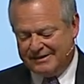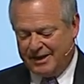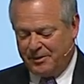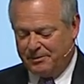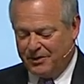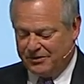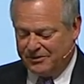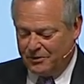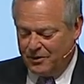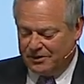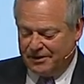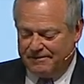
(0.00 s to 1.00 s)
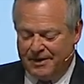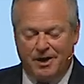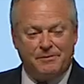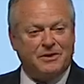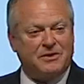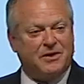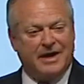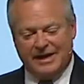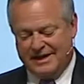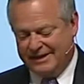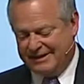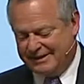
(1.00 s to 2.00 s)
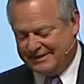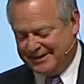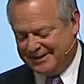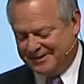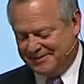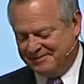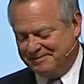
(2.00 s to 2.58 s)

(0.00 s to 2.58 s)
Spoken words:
that a person will develop a chronic condition.